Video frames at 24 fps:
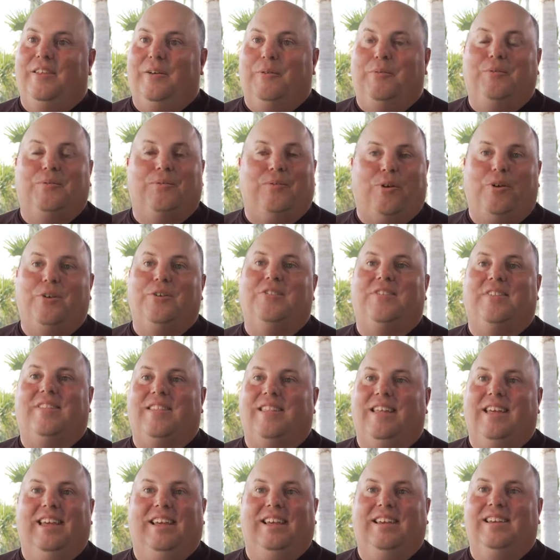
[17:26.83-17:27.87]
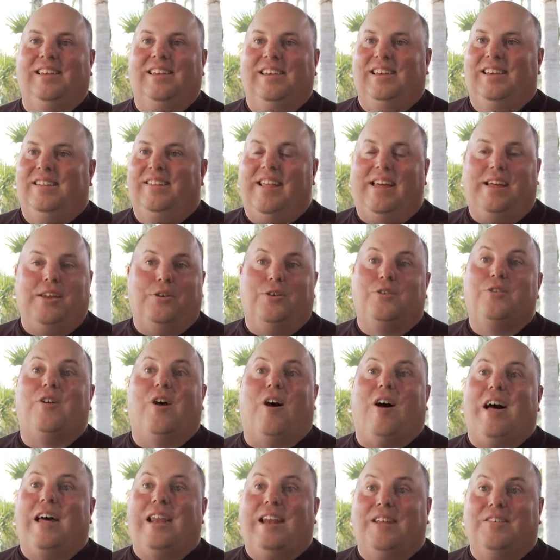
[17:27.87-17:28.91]
the first thing that you're
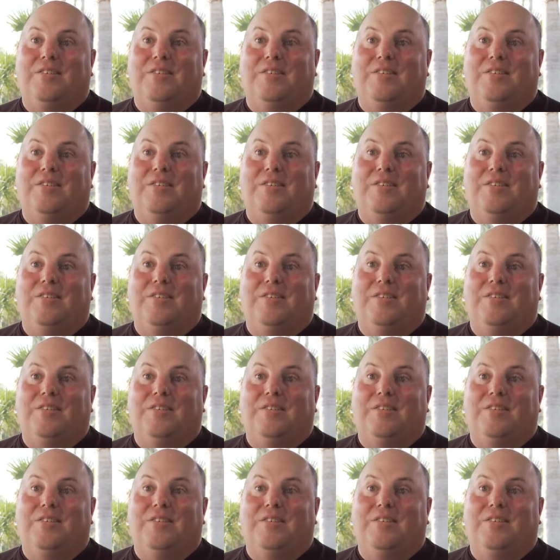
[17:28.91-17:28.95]
taught